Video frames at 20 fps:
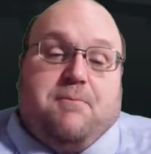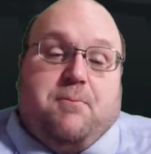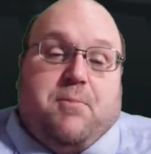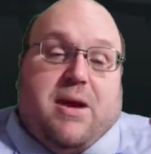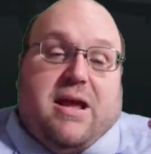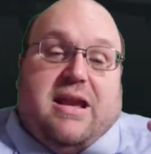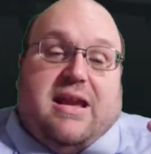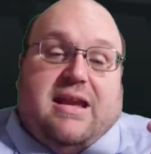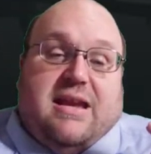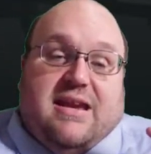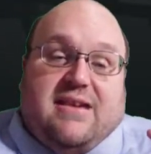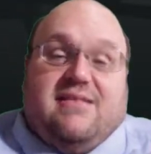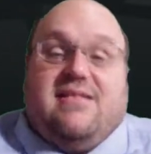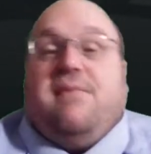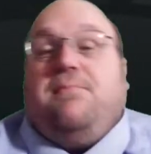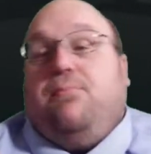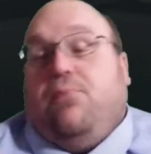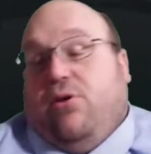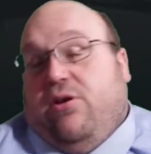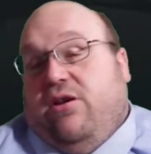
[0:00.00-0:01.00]
but it is a
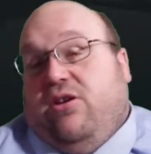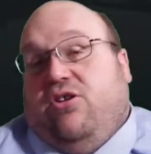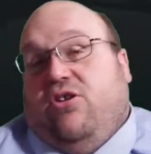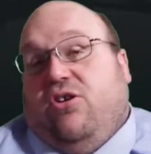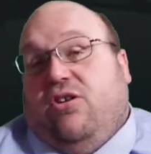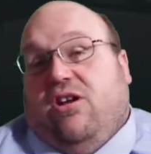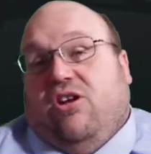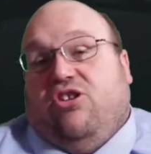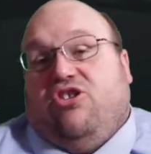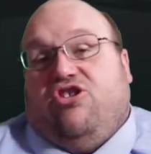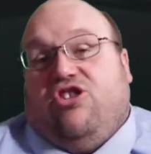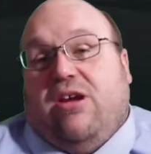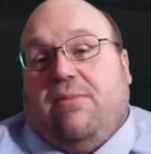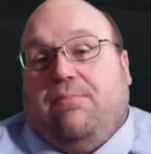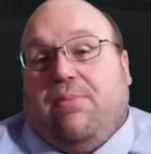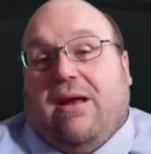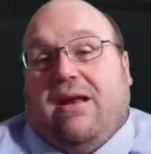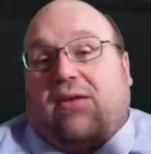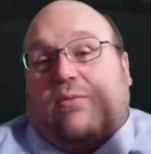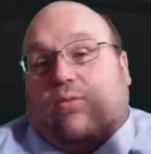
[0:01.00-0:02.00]
pretty good little ship,
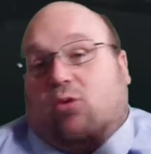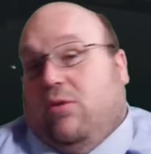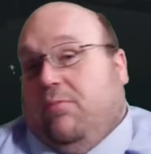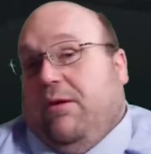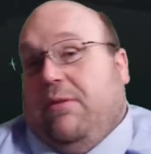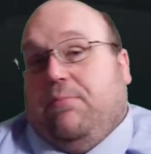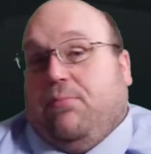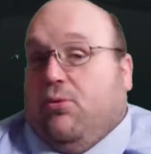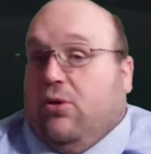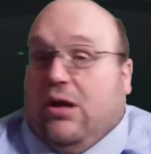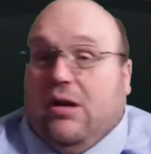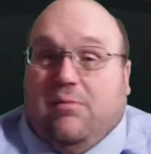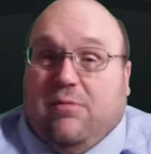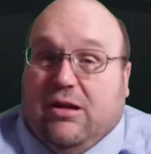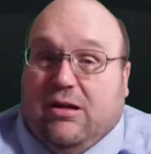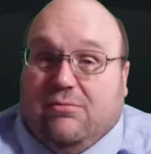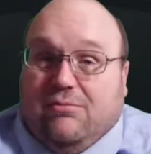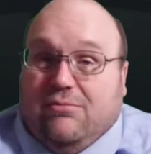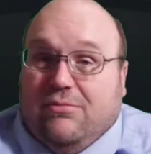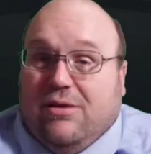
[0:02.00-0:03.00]
and it will be
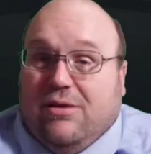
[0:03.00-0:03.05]
premium.